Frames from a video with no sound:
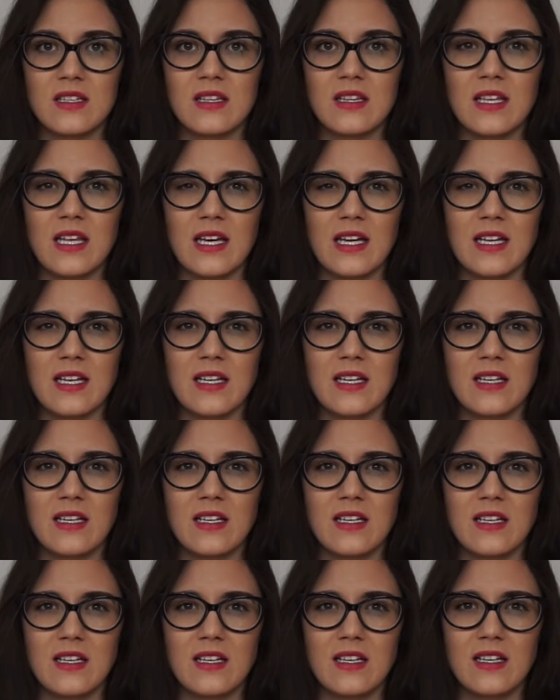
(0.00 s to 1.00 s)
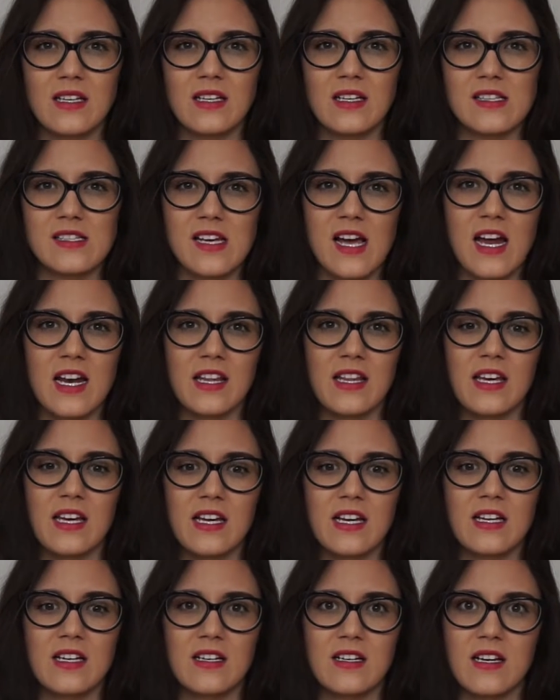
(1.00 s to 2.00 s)
then it's kind of
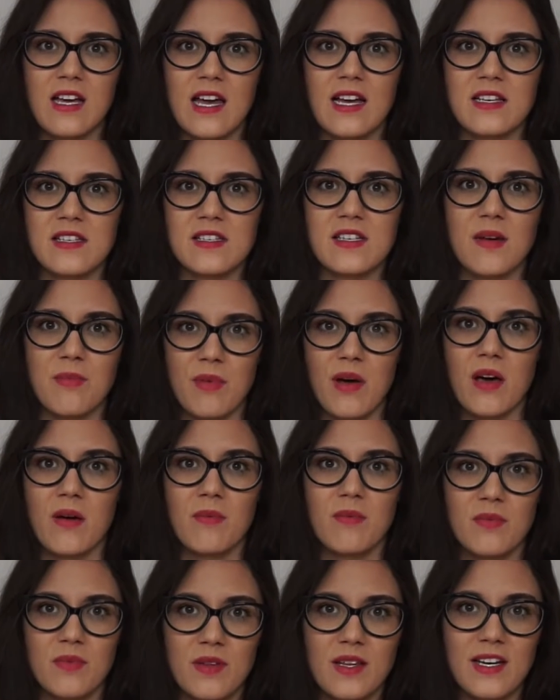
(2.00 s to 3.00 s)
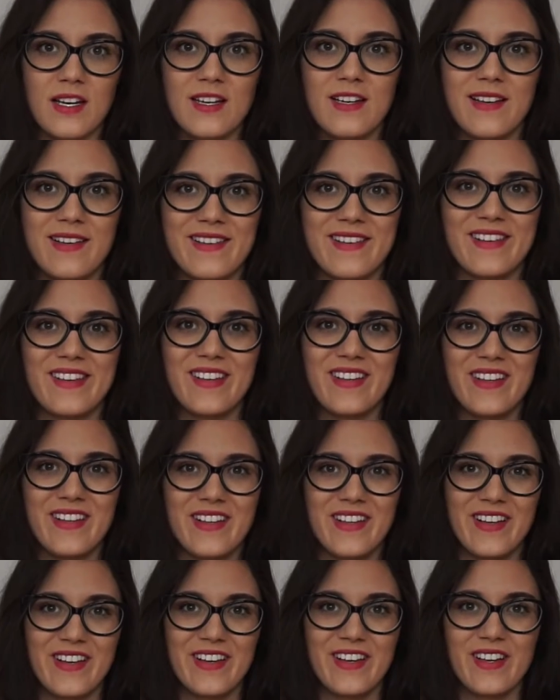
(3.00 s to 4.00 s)
like, okay, step up. Like,
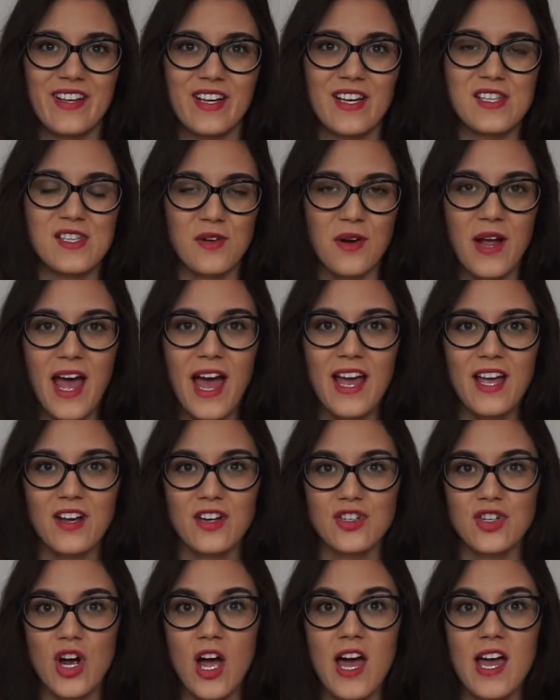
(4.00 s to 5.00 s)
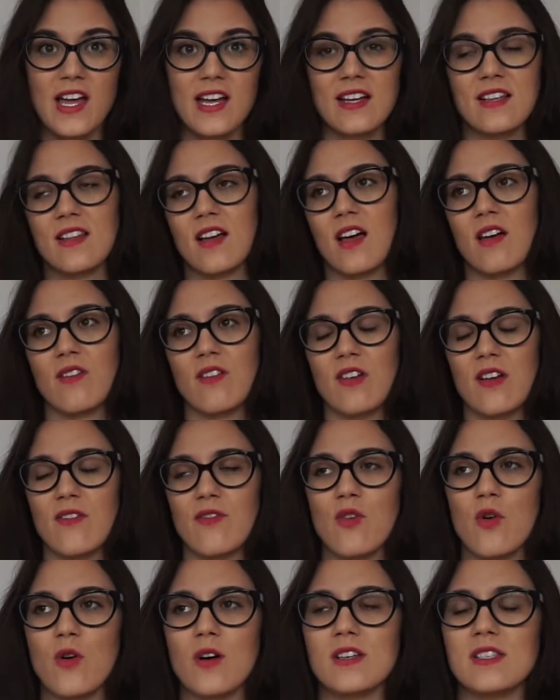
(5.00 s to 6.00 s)
it's okay, you're trying it.
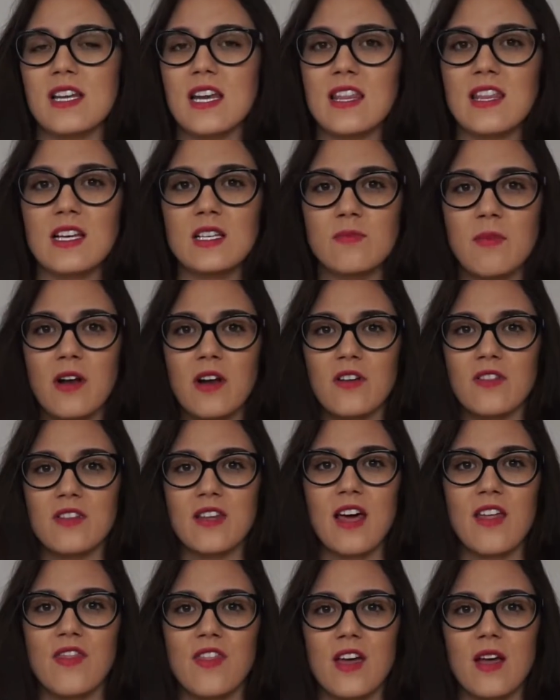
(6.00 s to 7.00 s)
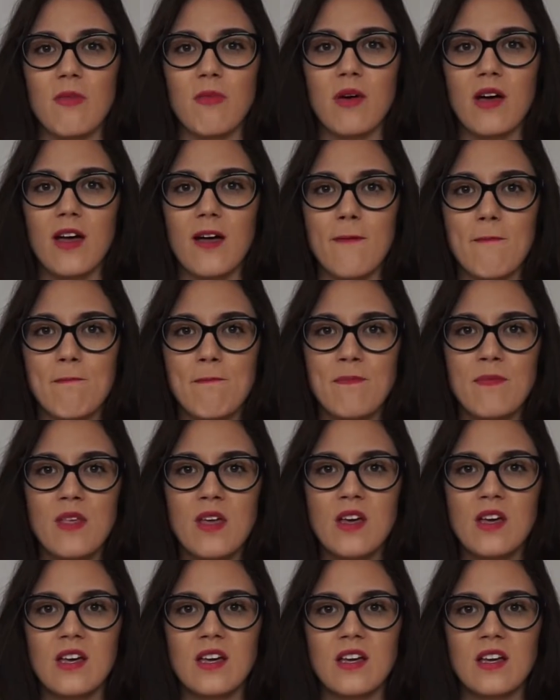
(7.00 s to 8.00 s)
Of course, anything's better than nothing, but
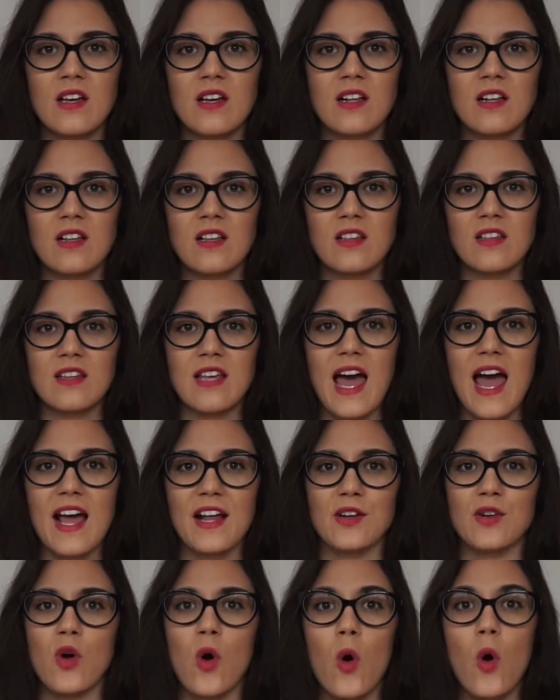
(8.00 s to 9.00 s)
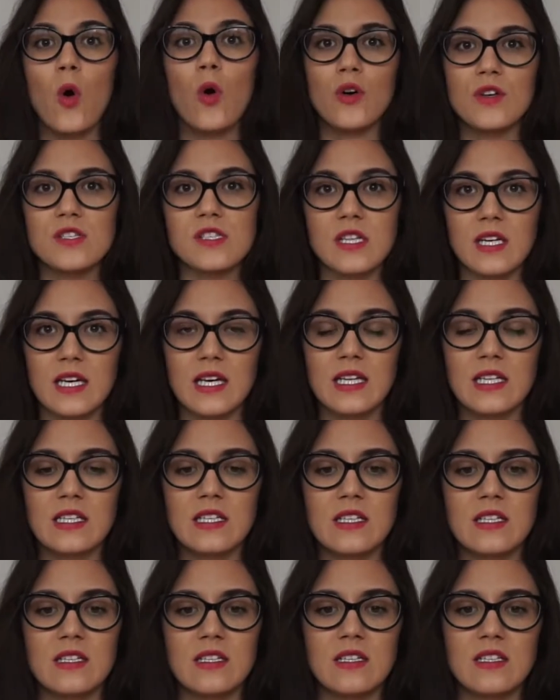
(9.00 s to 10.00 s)
the end goal is to
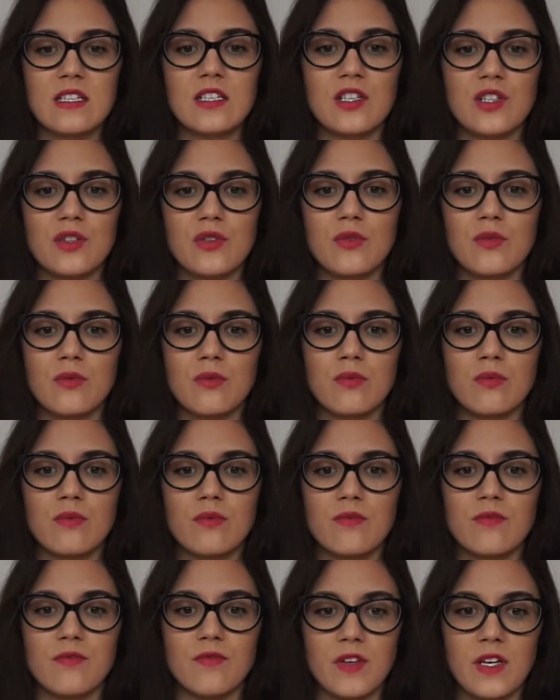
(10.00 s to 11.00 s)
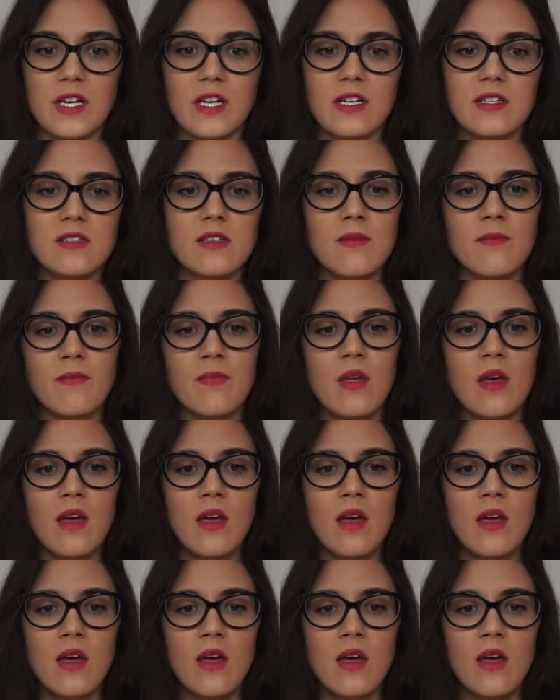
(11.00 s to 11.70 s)
get to veganism.